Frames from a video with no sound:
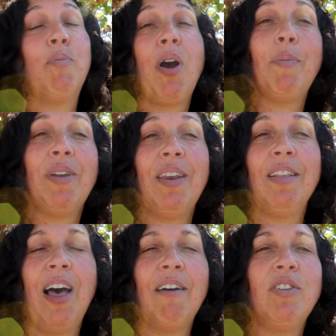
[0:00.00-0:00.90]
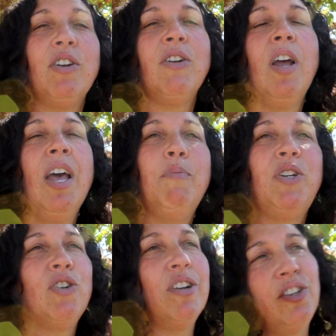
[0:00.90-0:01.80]
propagating lavender,
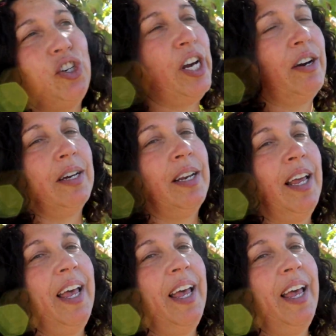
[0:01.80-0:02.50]
be sure to share it